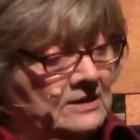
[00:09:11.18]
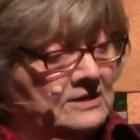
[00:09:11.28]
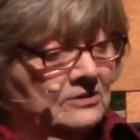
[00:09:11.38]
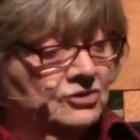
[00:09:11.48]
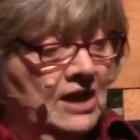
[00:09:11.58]

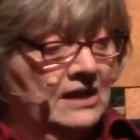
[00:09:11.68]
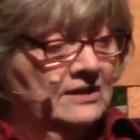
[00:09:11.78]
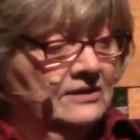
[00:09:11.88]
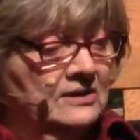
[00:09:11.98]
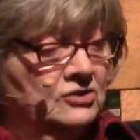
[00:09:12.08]
So
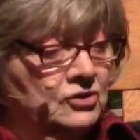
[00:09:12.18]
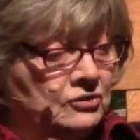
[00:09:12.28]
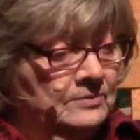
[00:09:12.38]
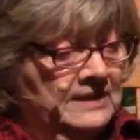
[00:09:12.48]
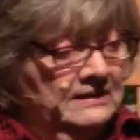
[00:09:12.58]
Jonathan
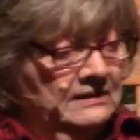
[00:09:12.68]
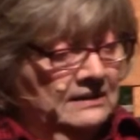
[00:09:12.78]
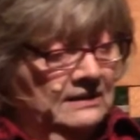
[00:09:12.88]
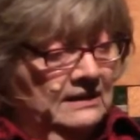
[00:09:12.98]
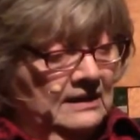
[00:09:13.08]
Toomey
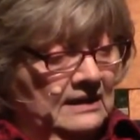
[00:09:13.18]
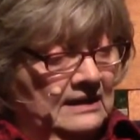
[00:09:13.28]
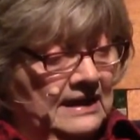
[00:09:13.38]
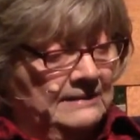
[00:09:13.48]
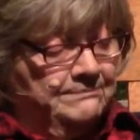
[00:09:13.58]

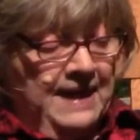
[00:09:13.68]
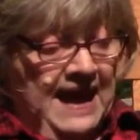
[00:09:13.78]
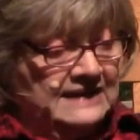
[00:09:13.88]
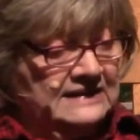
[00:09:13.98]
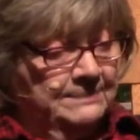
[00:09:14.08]
had
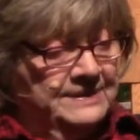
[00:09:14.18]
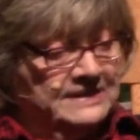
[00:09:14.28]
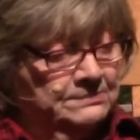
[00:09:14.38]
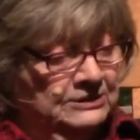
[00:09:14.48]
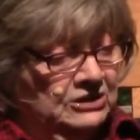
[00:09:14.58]
packed up
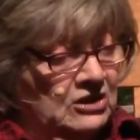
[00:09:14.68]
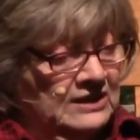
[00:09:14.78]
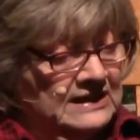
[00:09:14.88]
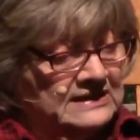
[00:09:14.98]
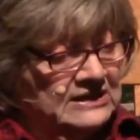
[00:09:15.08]
his
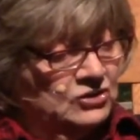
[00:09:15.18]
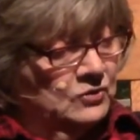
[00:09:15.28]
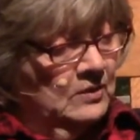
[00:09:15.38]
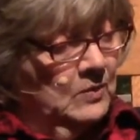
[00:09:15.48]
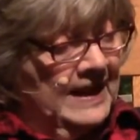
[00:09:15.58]
belongings
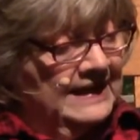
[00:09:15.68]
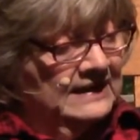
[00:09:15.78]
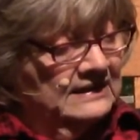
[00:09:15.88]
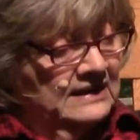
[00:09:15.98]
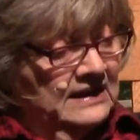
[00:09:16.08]
into a
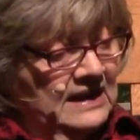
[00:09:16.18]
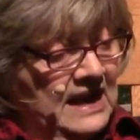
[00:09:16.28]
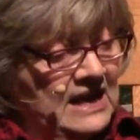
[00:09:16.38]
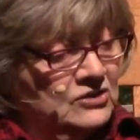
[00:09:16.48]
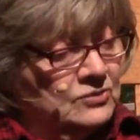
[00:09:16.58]
wagon
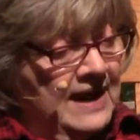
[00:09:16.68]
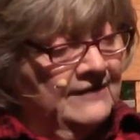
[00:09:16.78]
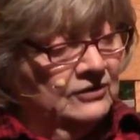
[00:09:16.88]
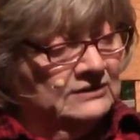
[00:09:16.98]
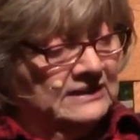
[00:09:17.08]
and
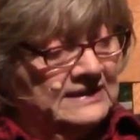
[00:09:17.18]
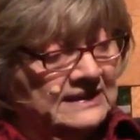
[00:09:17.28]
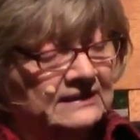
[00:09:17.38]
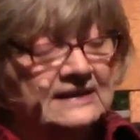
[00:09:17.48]
traveled until